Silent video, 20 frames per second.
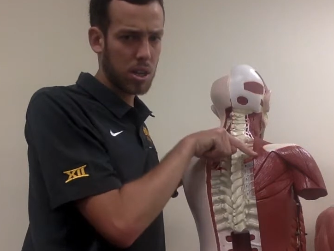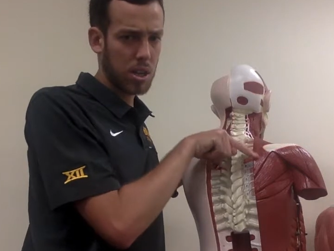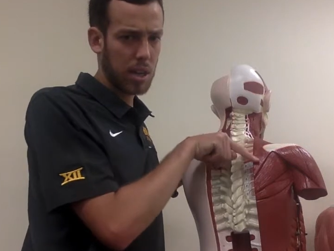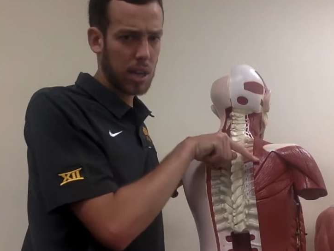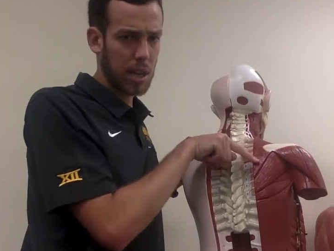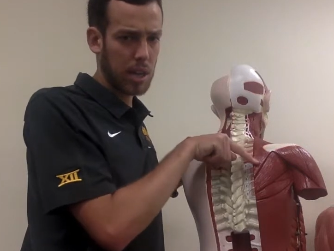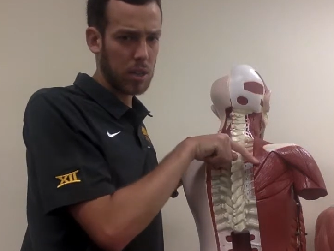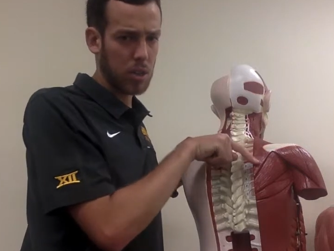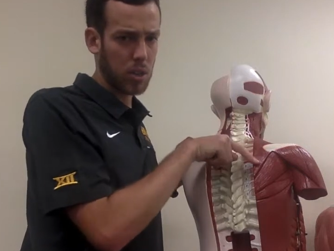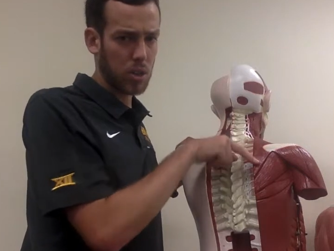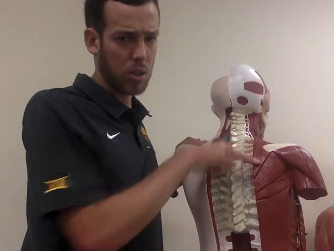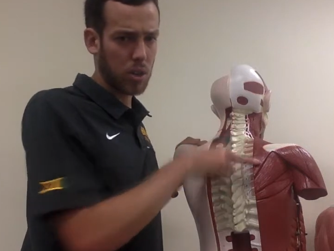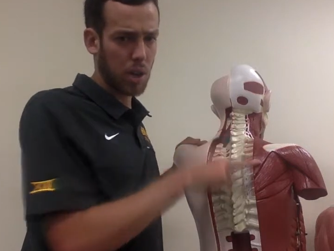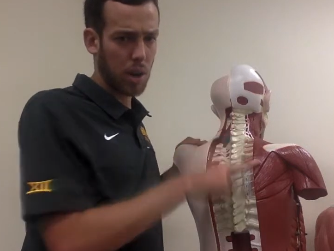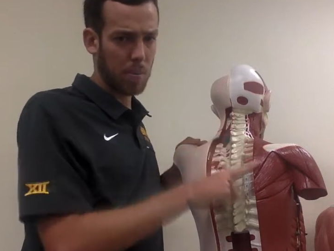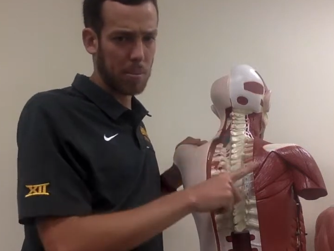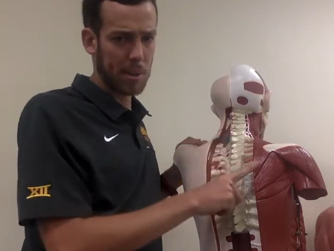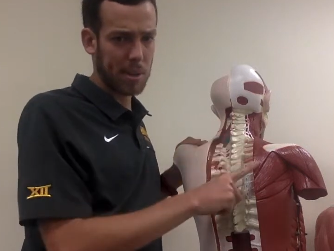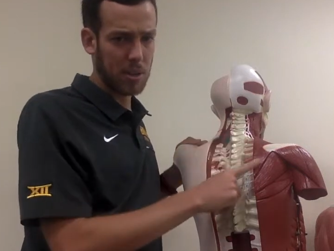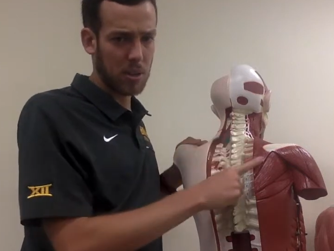as the
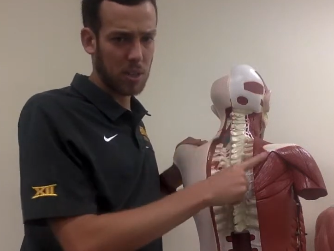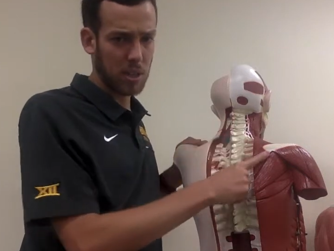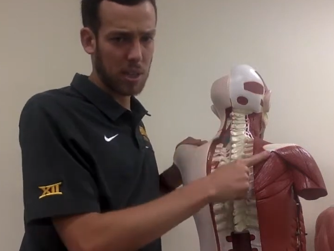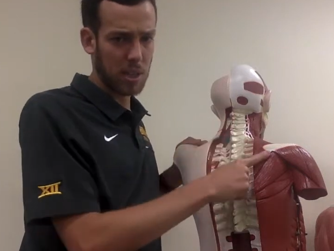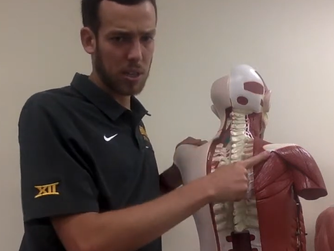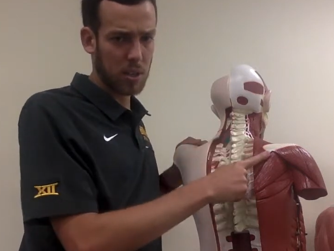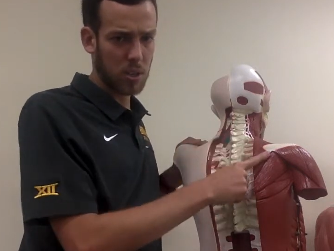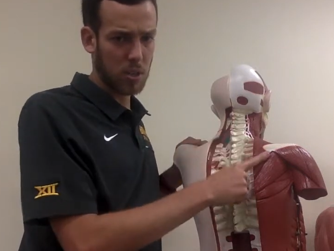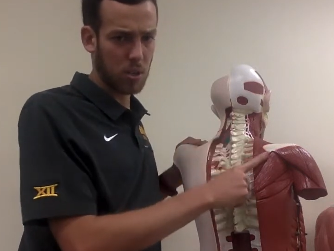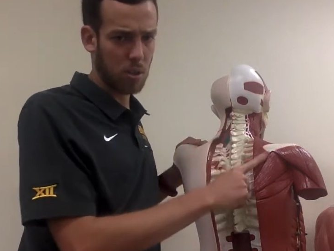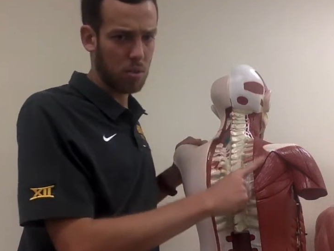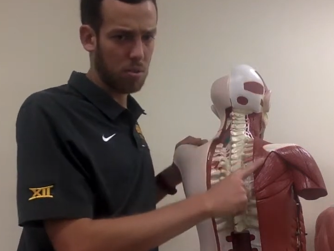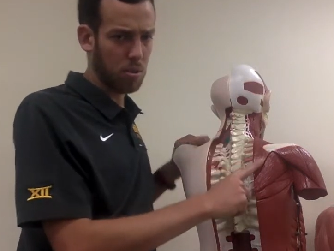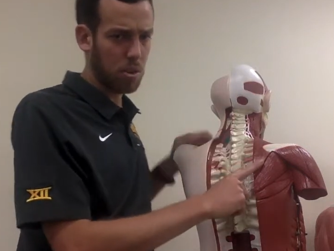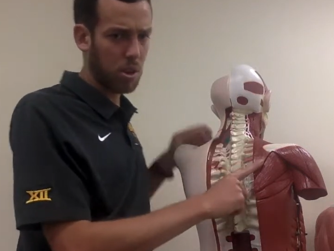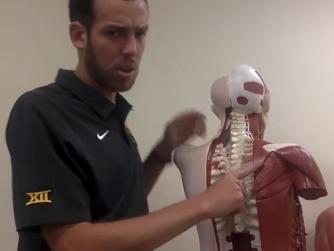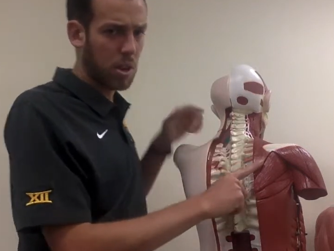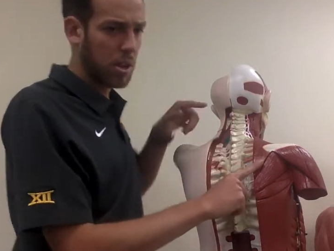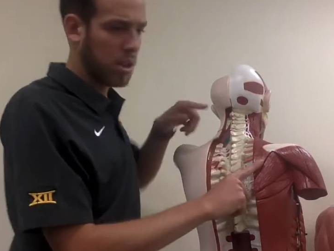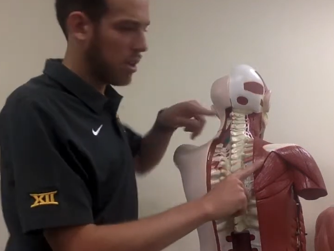trapezius. So
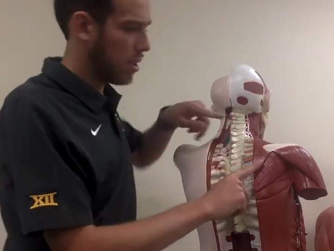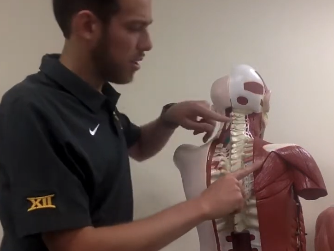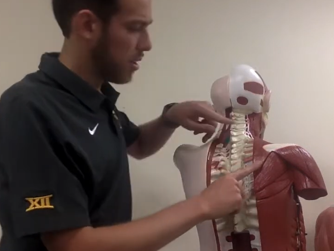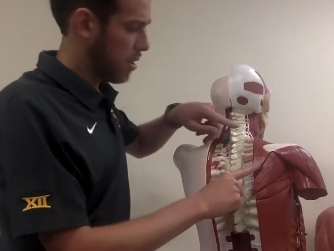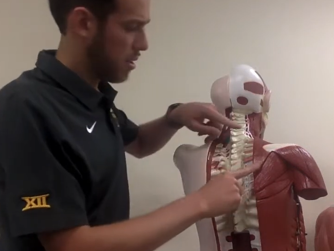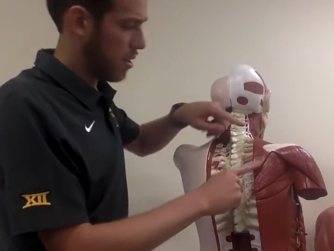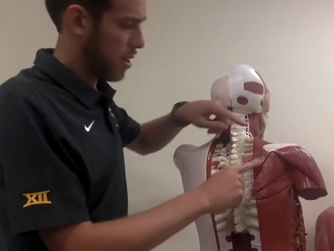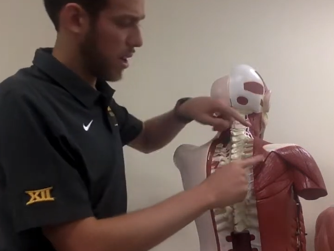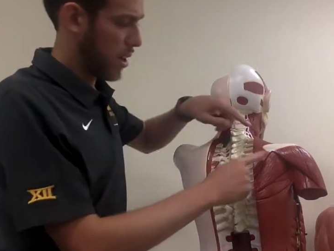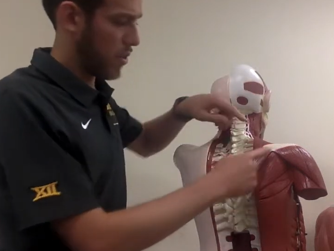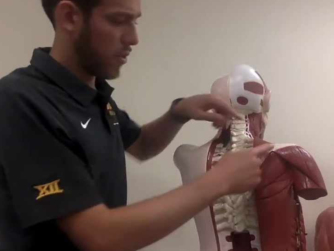in